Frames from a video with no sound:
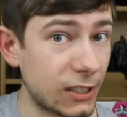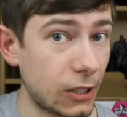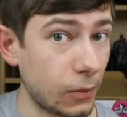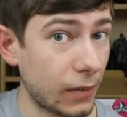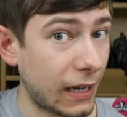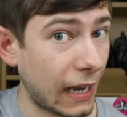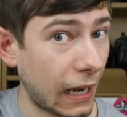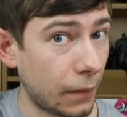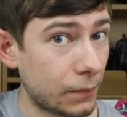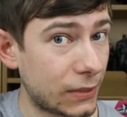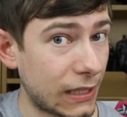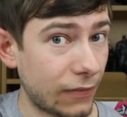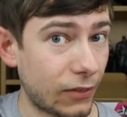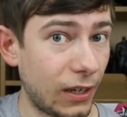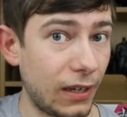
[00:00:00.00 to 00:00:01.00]
some caps,
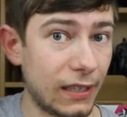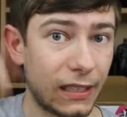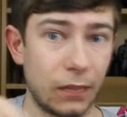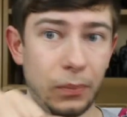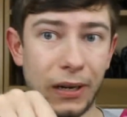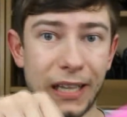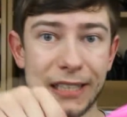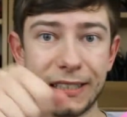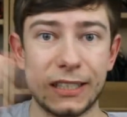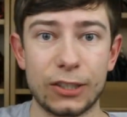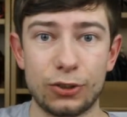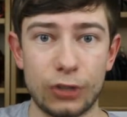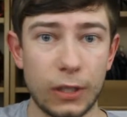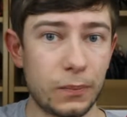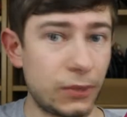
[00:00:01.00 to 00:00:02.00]
they've got like the plastic
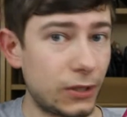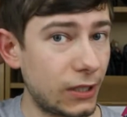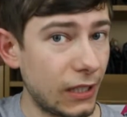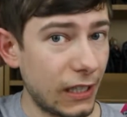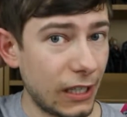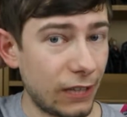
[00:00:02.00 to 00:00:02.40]
strips.